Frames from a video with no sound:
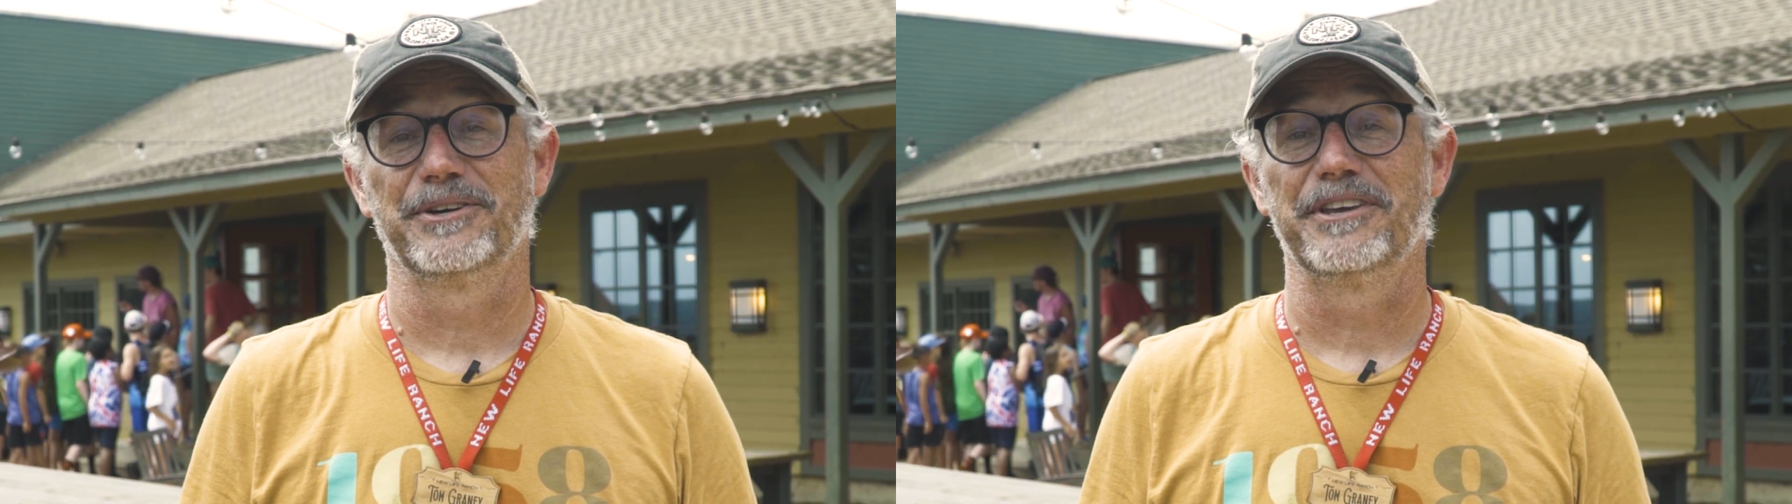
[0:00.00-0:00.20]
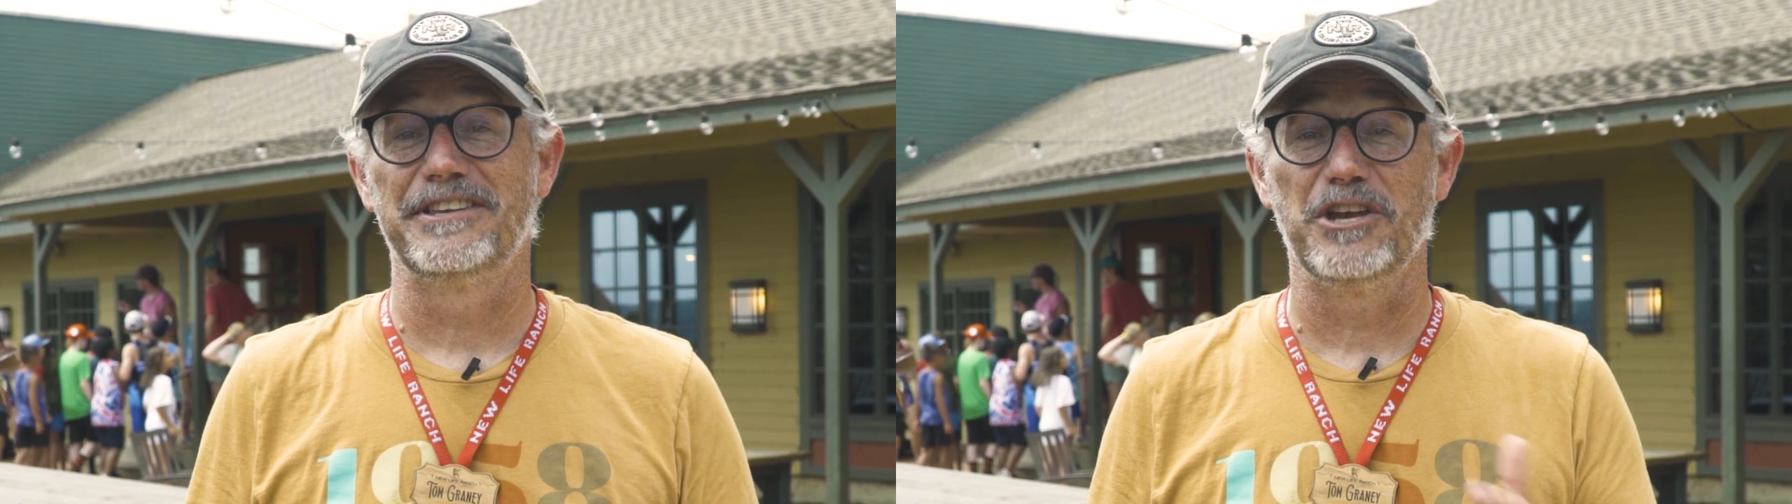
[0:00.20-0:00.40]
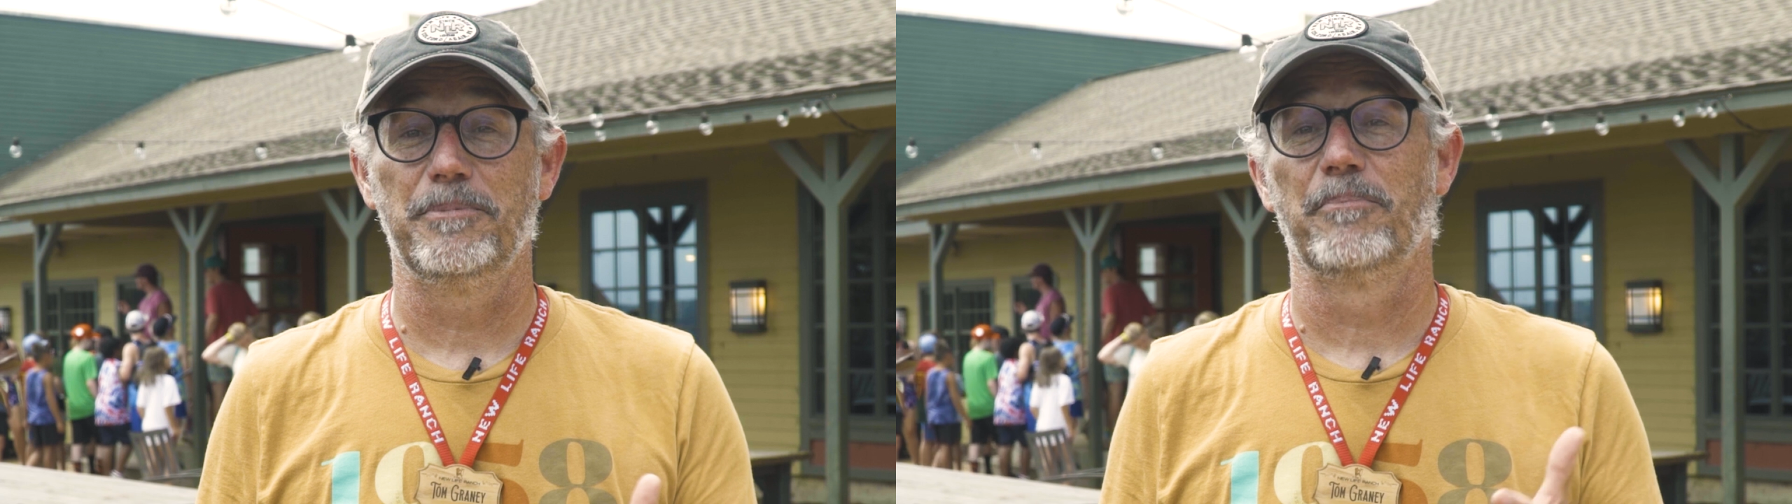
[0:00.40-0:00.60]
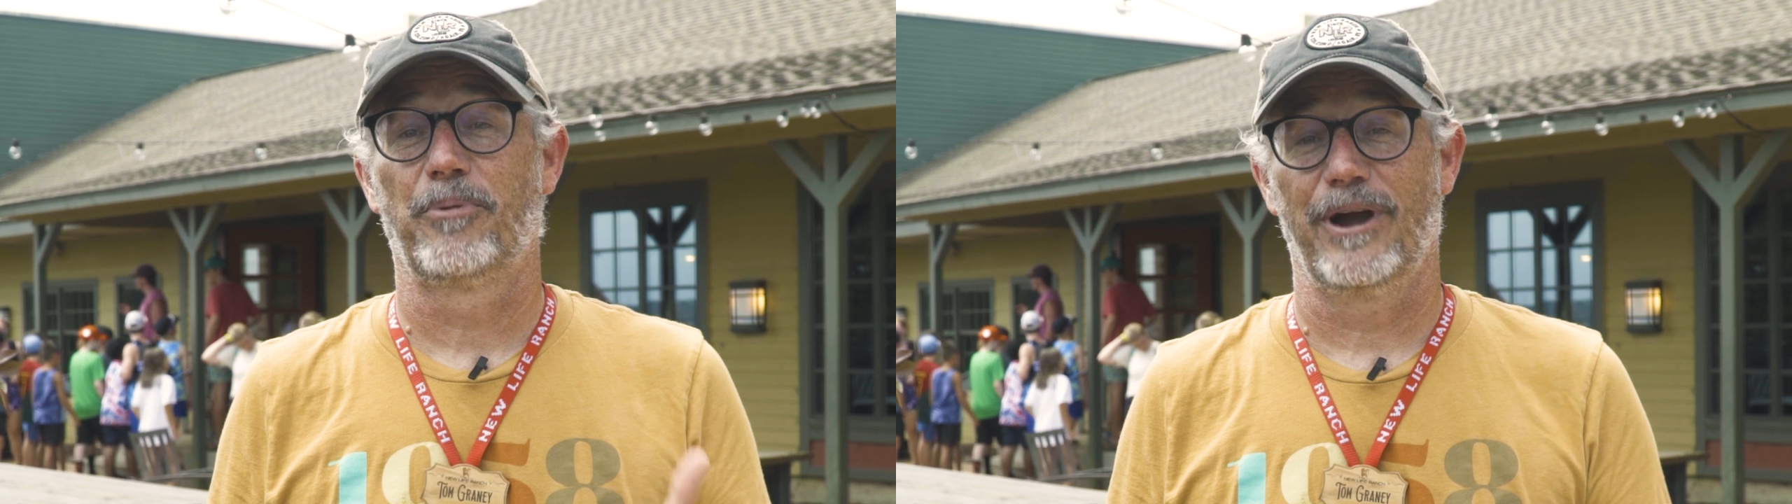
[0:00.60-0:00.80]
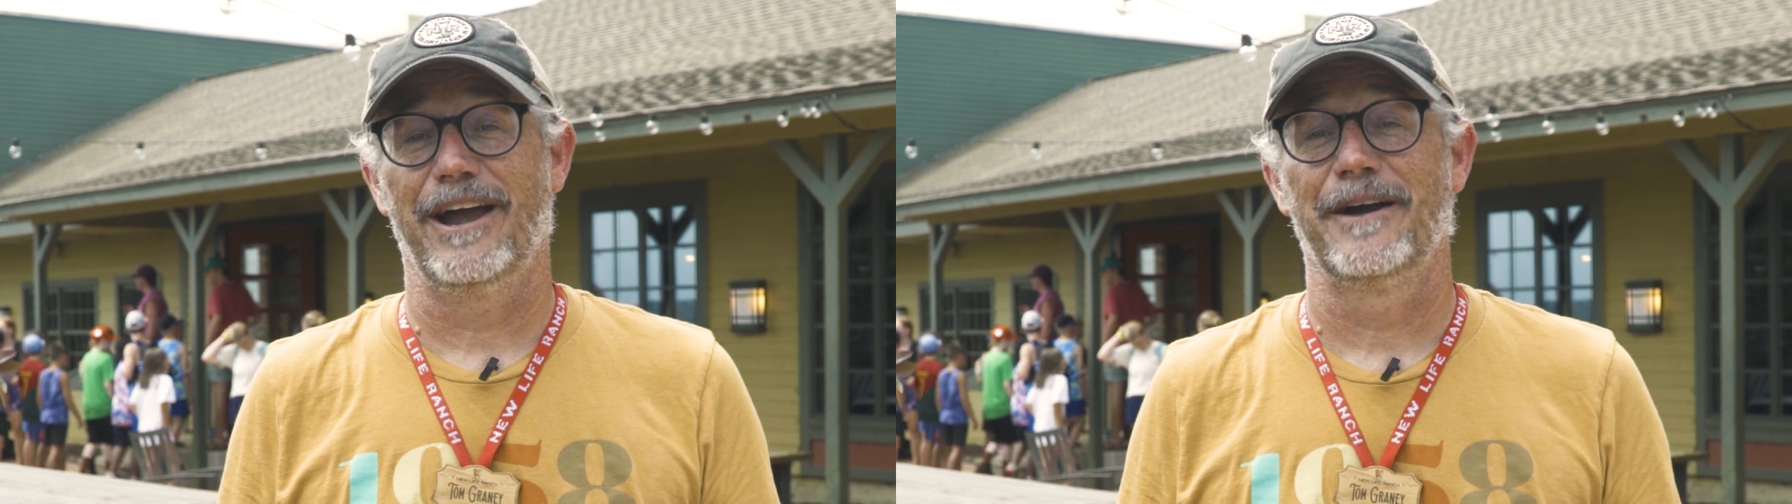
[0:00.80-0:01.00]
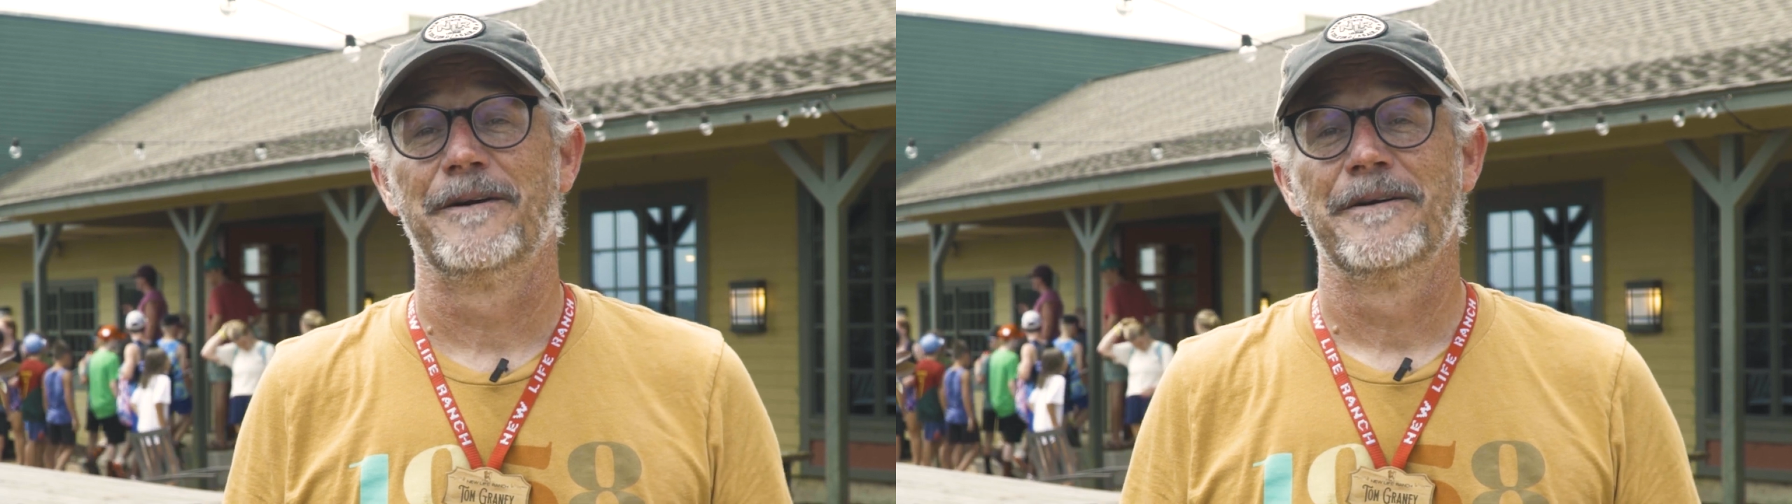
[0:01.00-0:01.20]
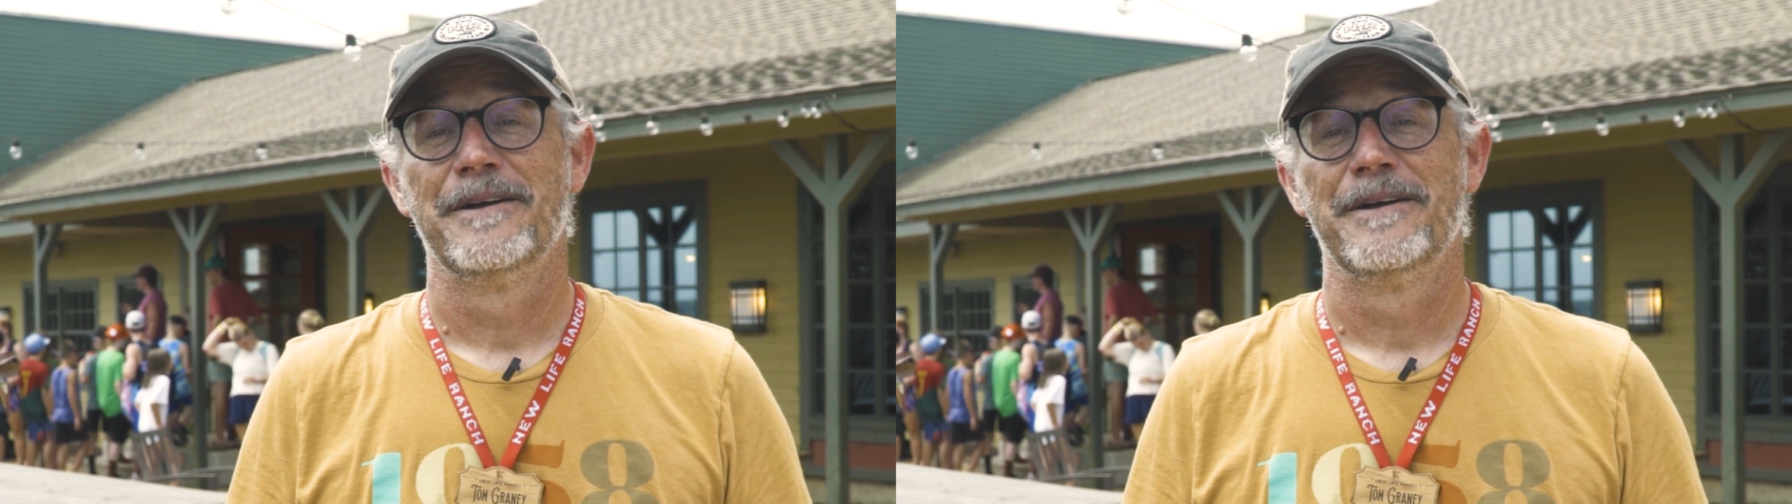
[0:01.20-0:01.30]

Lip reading: So continue to be in prayer.